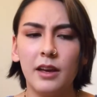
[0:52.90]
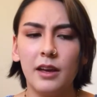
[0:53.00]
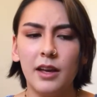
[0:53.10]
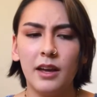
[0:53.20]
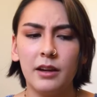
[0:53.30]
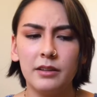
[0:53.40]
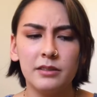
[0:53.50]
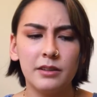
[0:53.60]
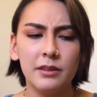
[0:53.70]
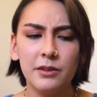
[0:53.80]
And
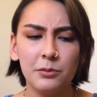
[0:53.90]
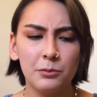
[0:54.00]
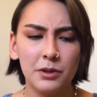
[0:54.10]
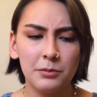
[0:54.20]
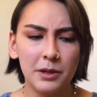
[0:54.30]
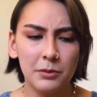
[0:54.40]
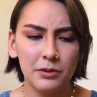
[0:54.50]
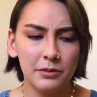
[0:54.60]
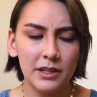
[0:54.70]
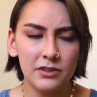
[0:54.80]
another one of my
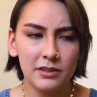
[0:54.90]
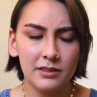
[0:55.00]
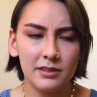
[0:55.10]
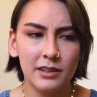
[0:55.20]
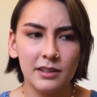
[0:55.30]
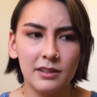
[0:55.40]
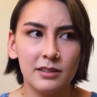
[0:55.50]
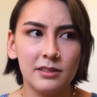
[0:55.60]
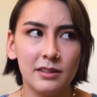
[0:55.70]
motivations is